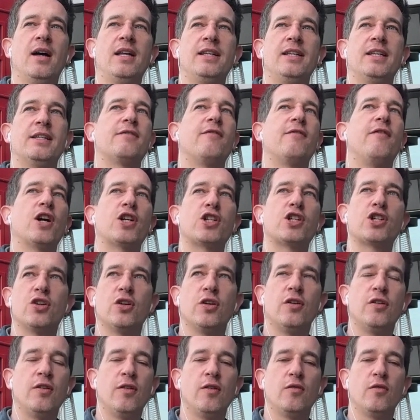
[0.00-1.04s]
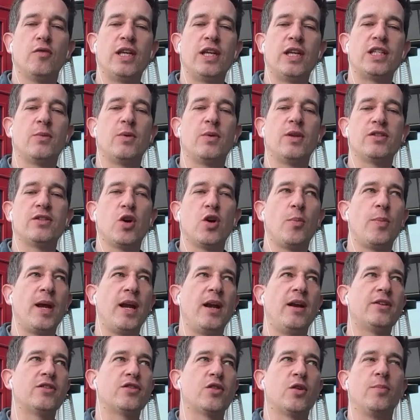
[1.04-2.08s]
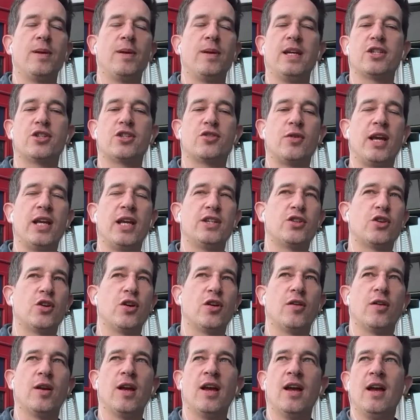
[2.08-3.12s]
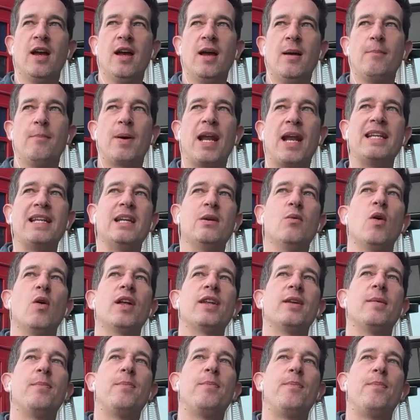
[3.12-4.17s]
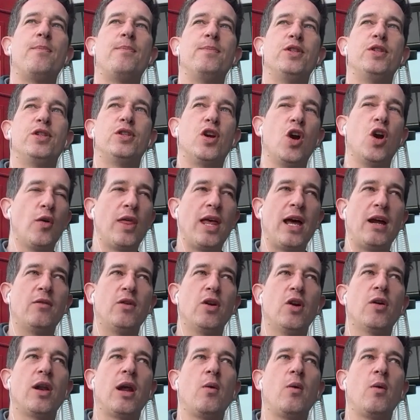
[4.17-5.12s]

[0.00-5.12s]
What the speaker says: dysfunctional relationship with his own parents or be estranged but I didn't want to go that road.